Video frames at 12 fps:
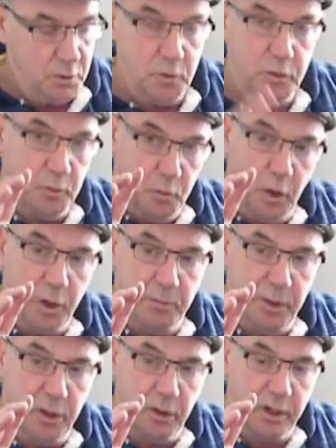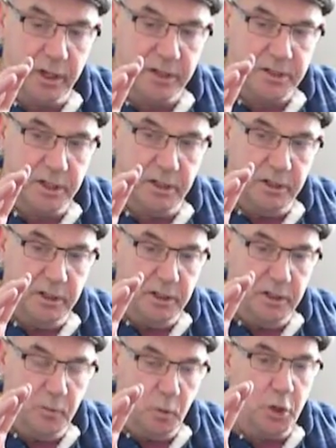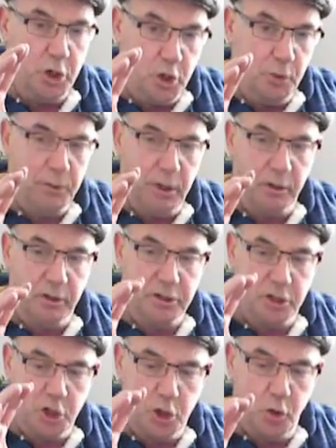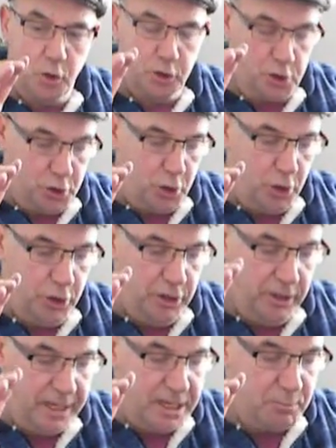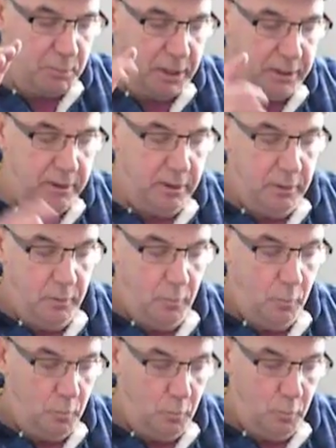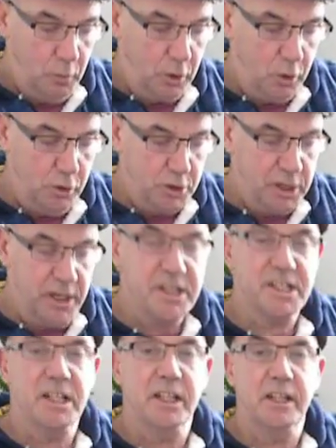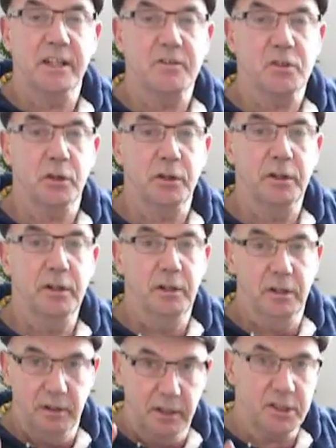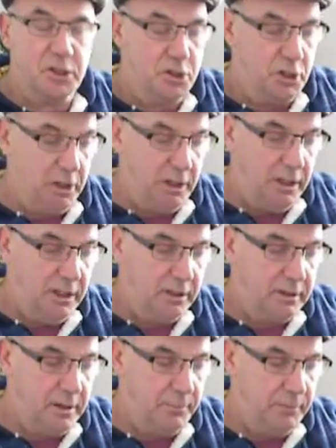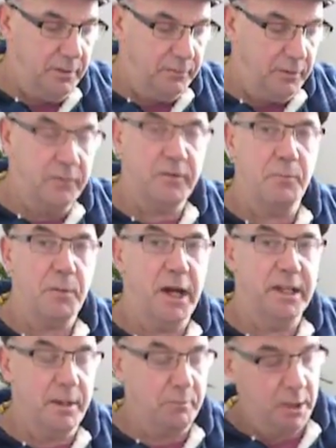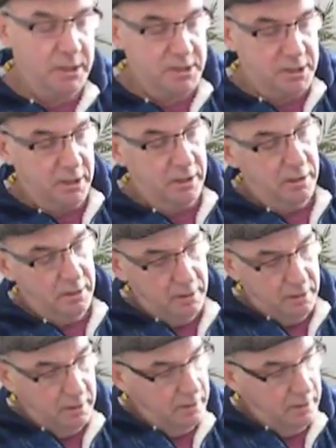So what you'll be looking at is what you should be looking at is a short, sturdy, nice plant with a good set of seedling leaves on. That's just a little tip for if you're buying your plants in.